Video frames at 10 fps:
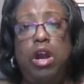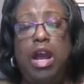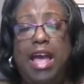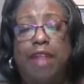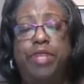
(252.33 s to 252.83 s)

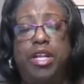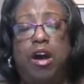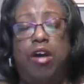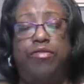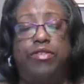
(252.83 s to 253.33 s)
or have been
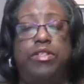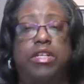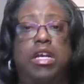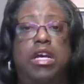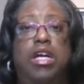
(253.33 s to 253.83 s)
offered
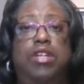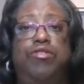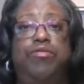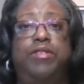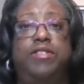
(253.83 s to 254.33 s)
a
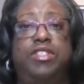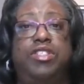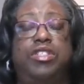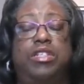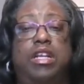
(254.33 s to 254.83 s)
new
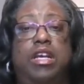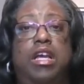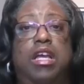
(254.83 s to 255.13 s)
position,